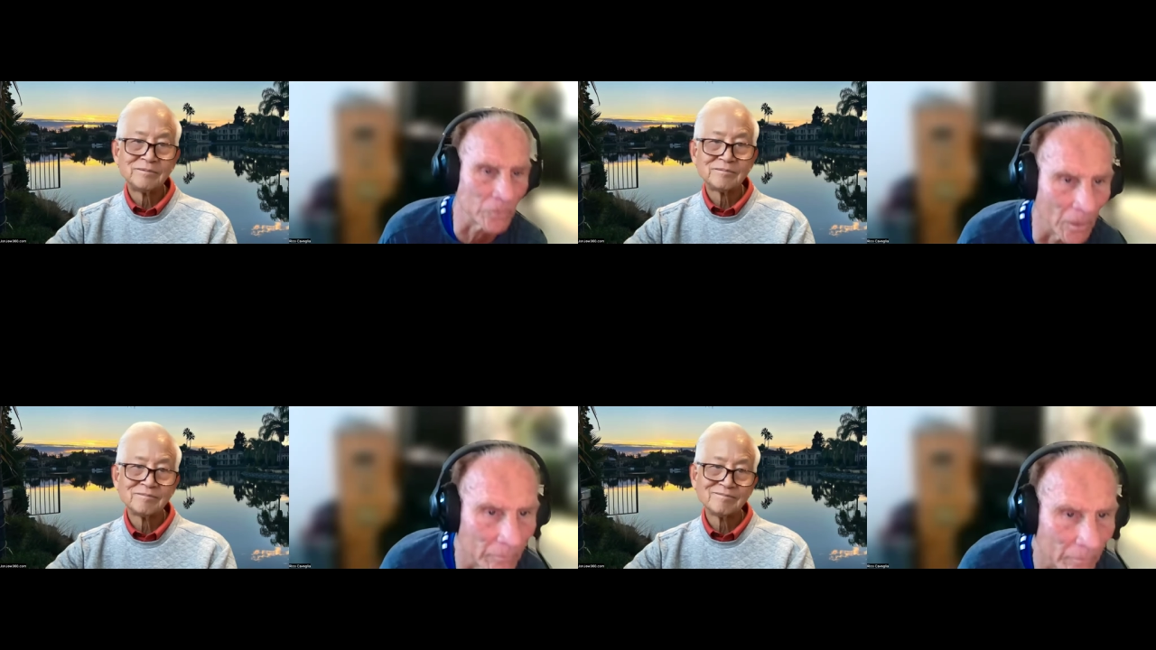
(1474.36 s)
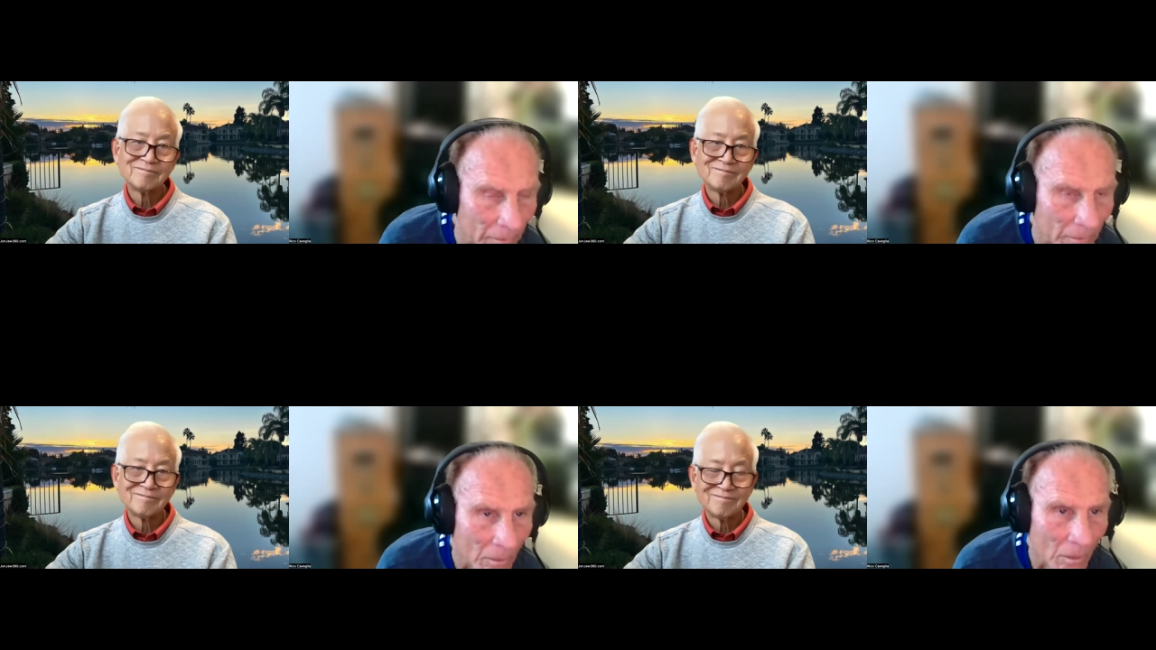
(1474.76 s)
Speaker 1: john
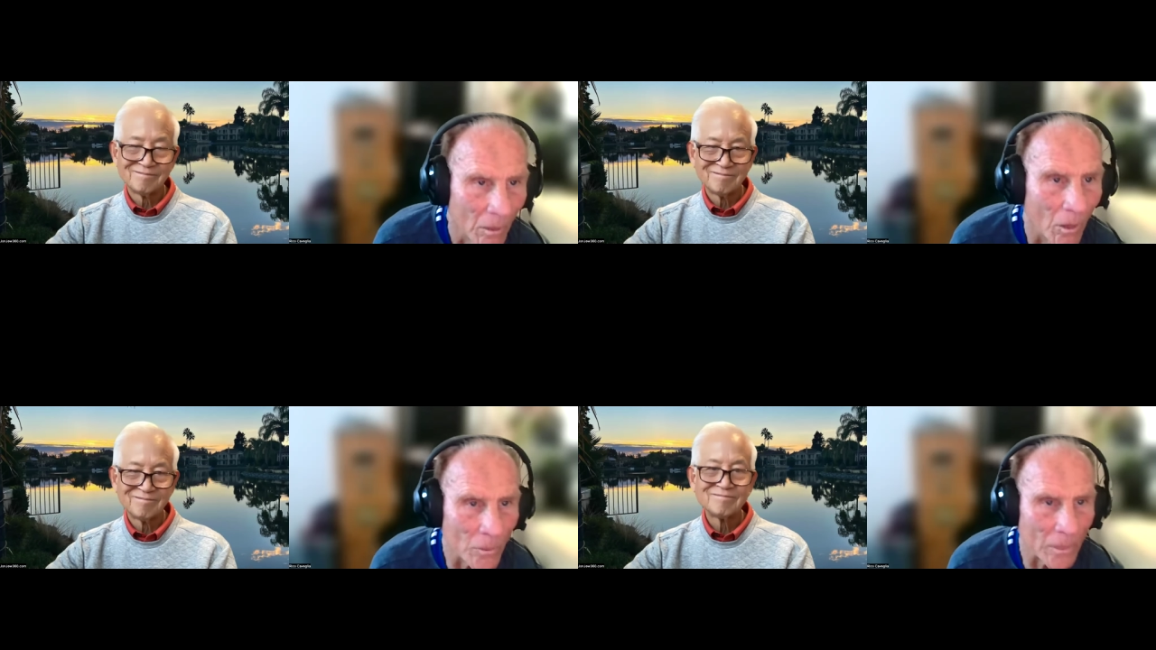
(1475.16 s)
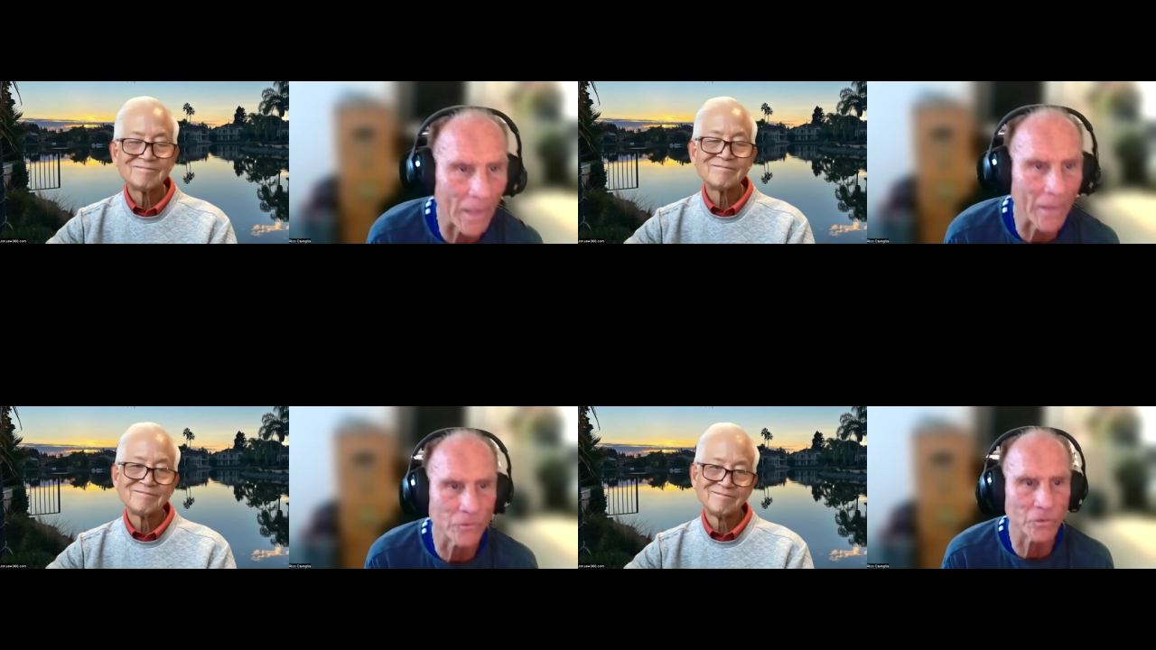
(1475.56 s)

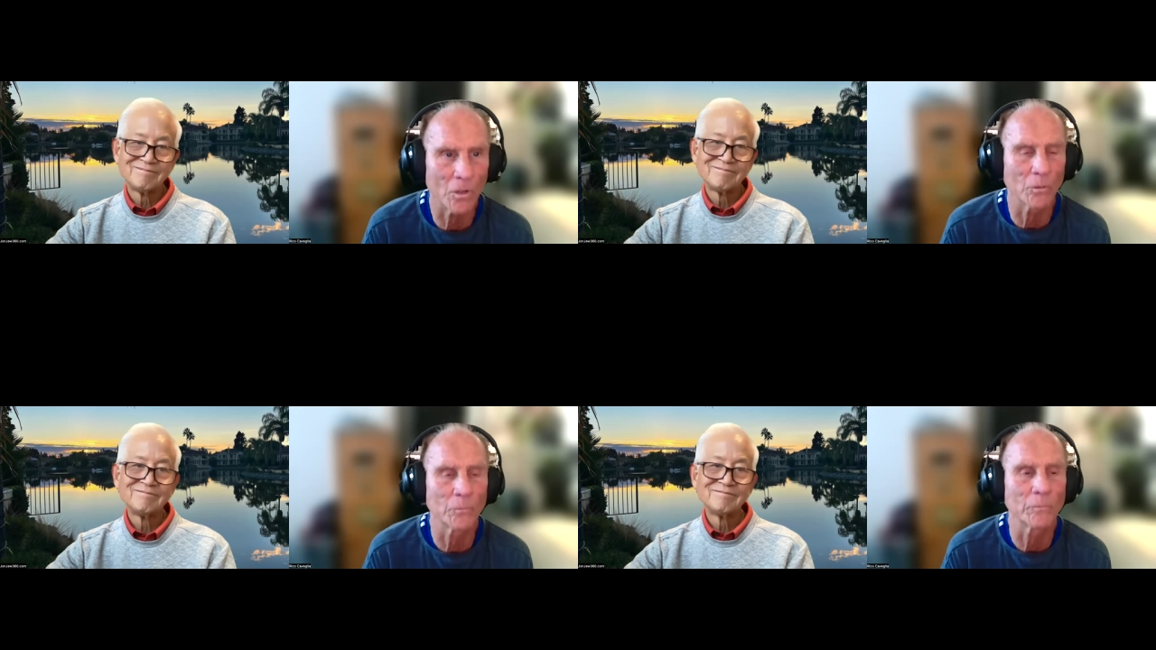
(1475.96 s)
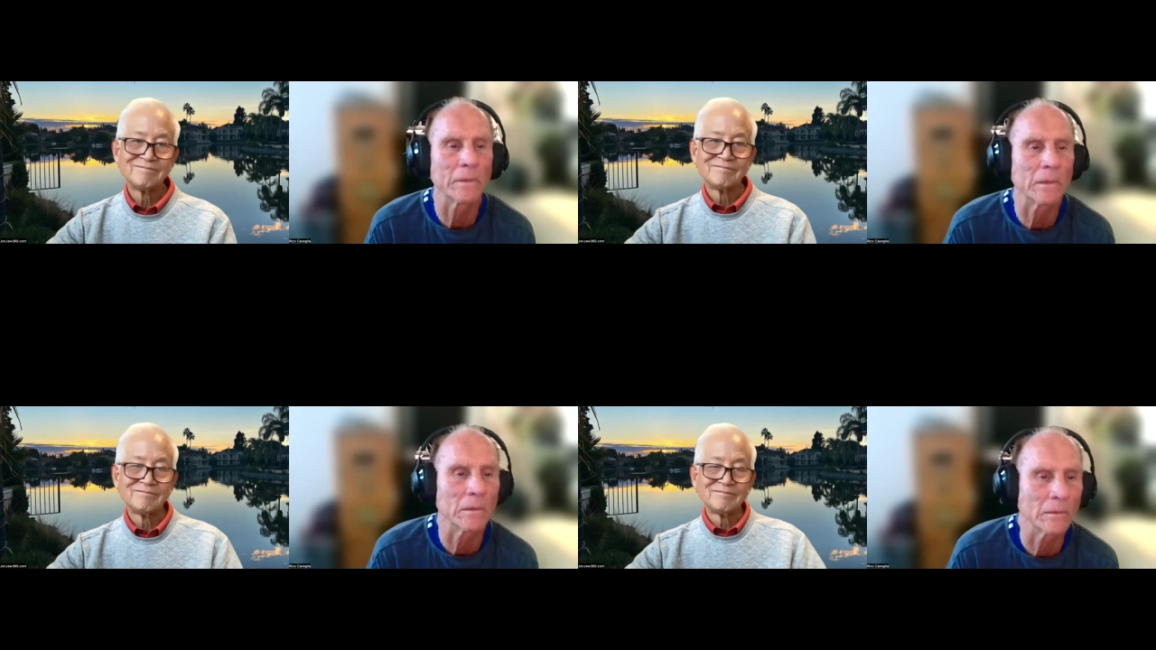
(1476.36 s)
okay so
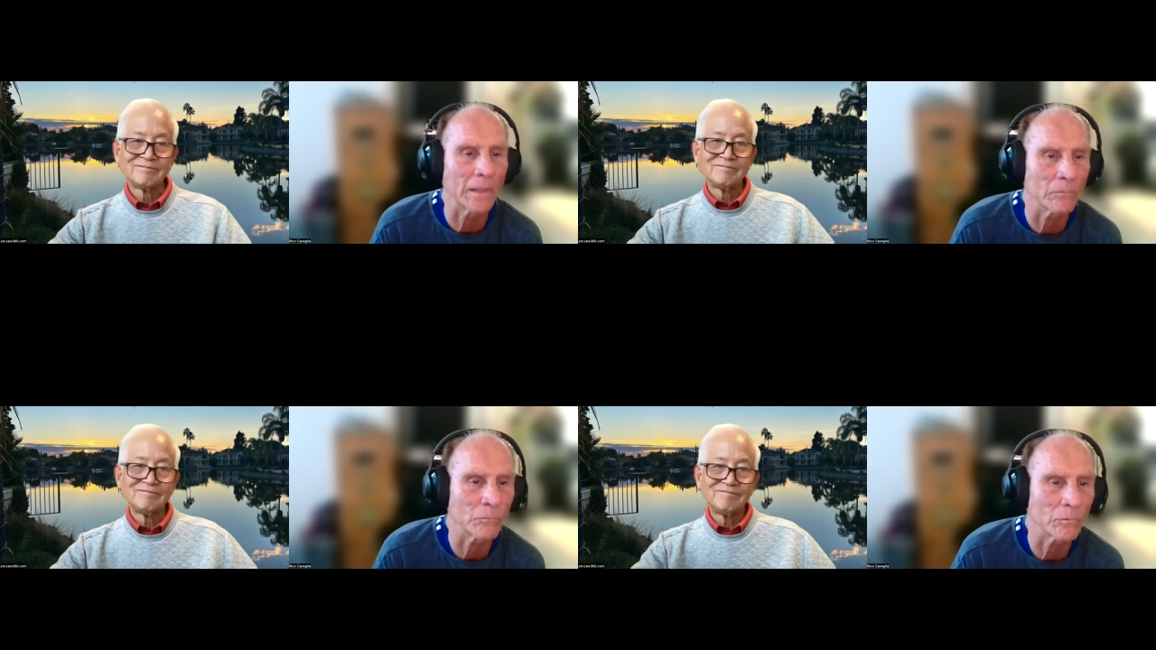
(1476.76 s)
yeah.